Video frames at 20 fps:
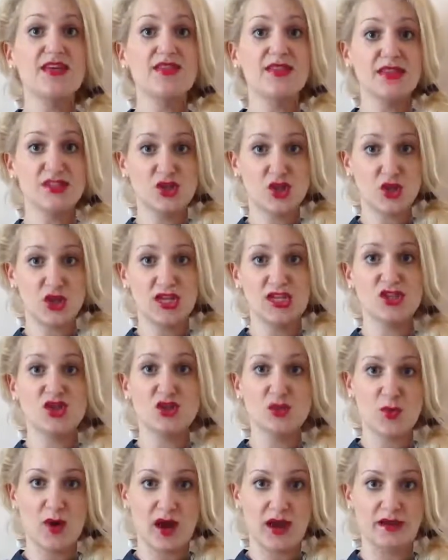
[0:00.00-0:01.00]
that you need
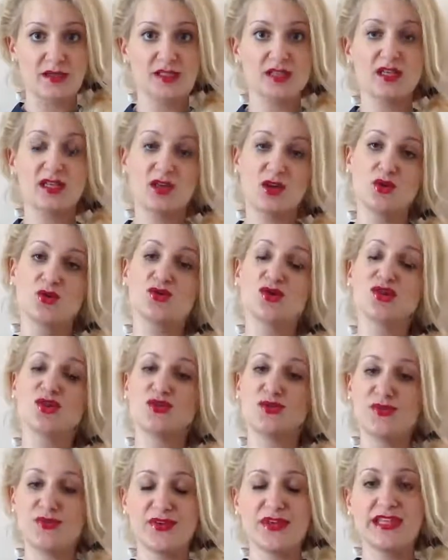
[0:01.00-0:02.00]
to write in order
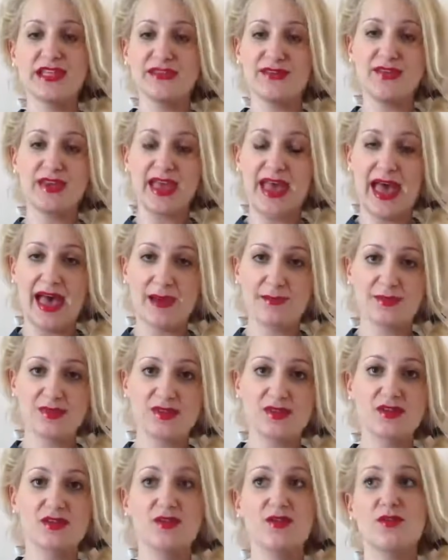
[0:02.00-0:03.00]
to fill in the gaps.